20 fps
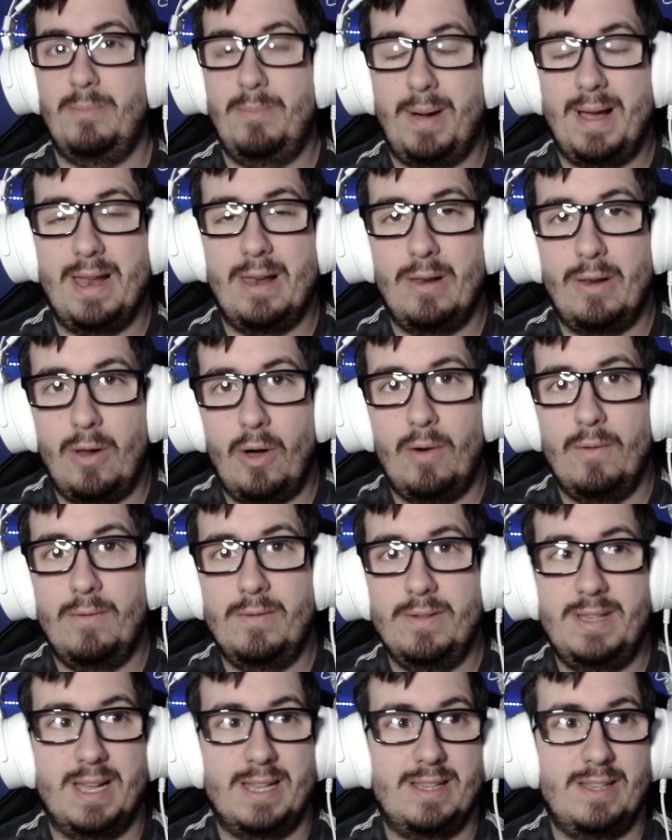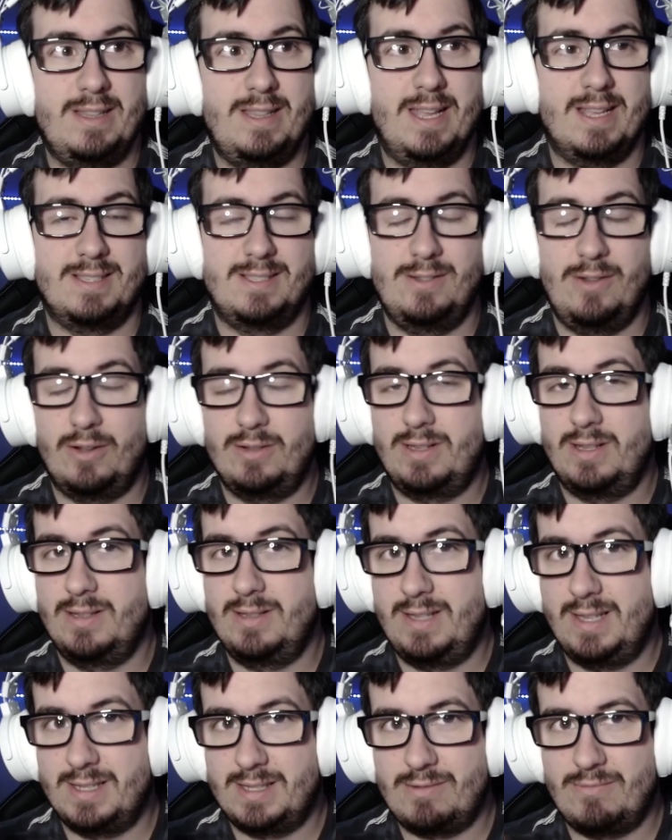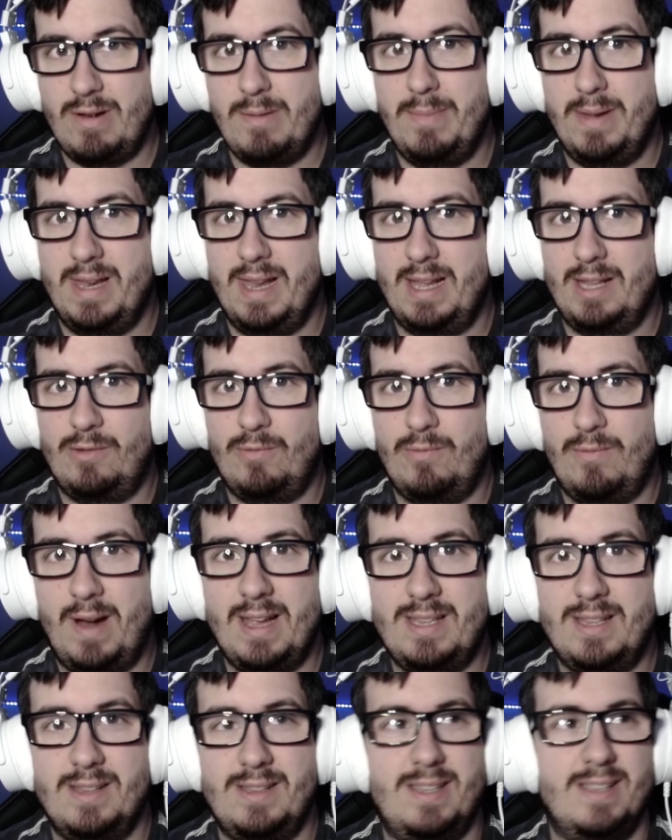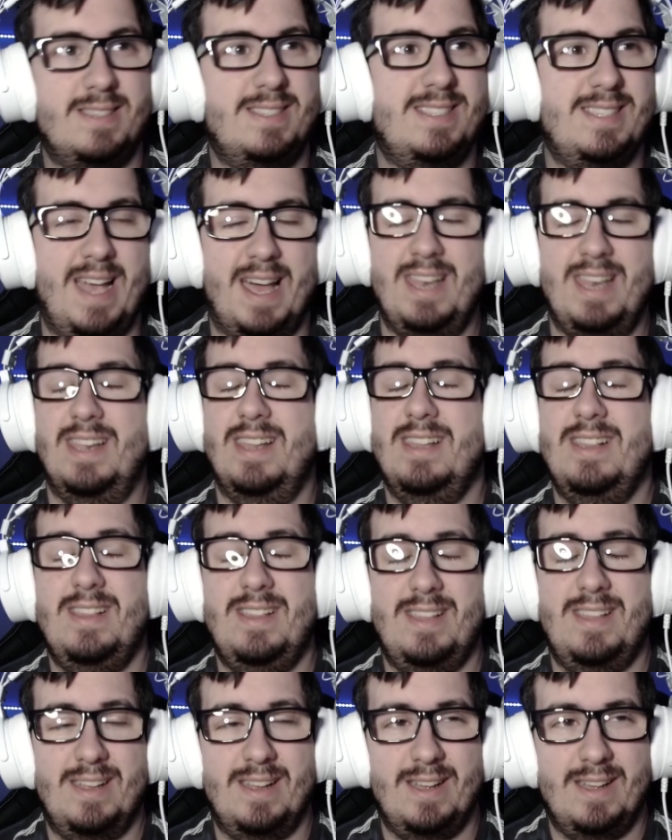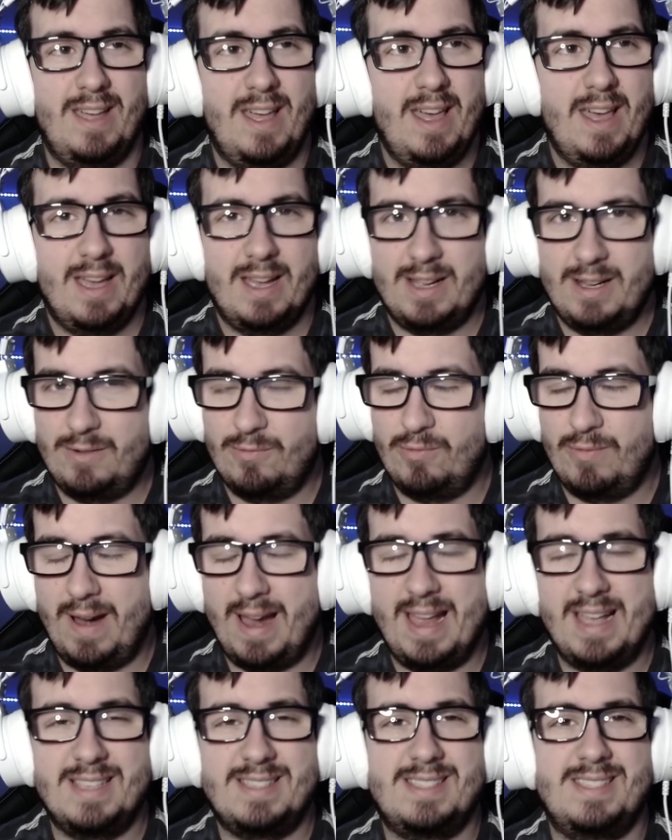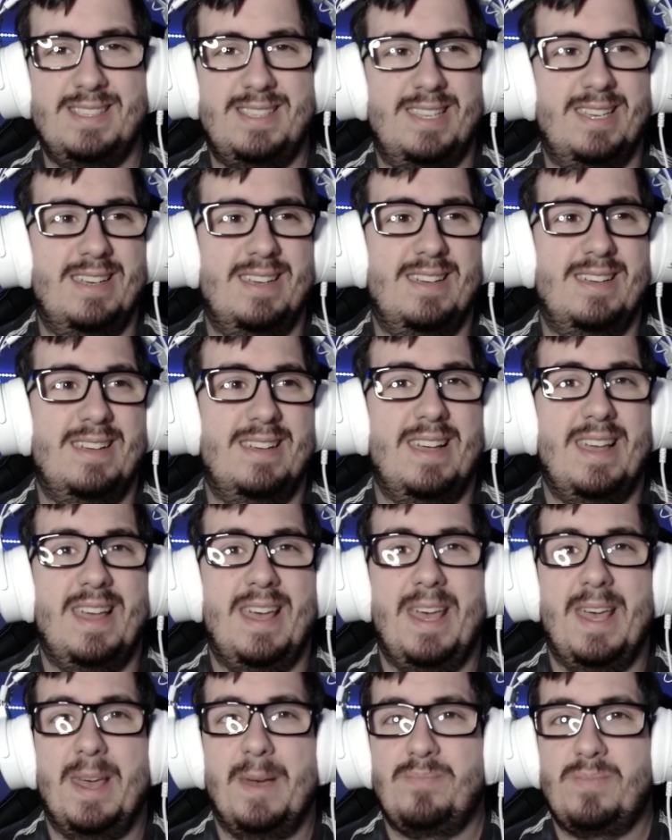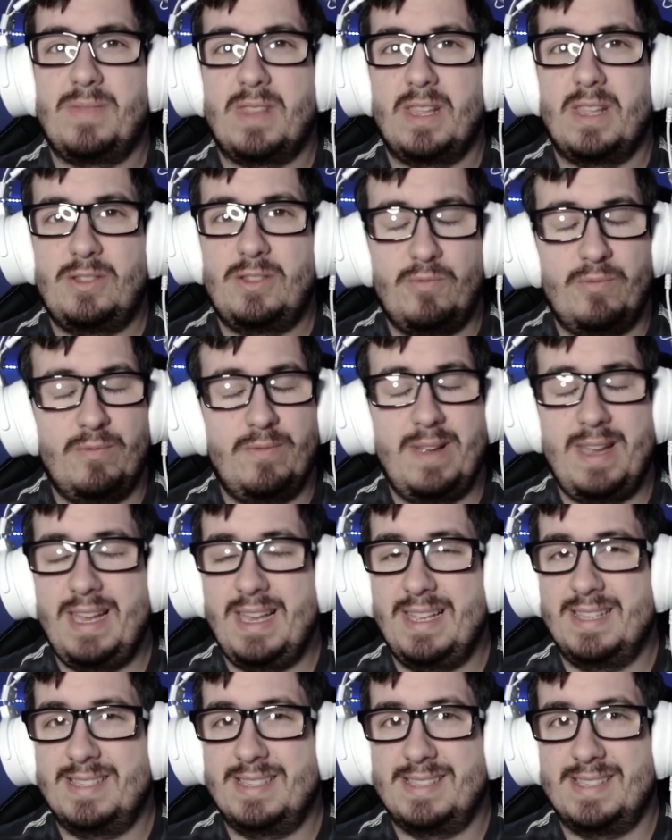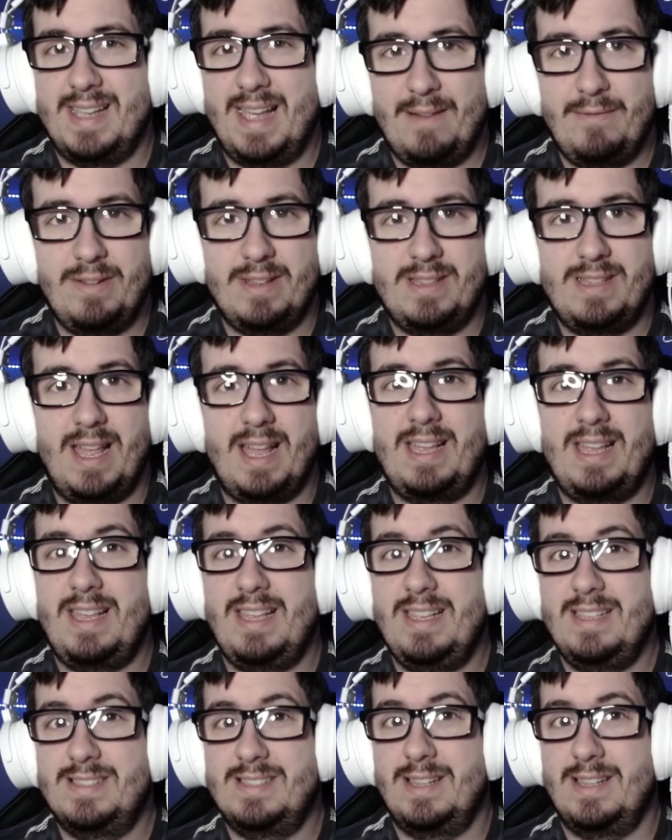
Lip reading: by love that does not discriminate, right? The sun, the grass, the trees, everything is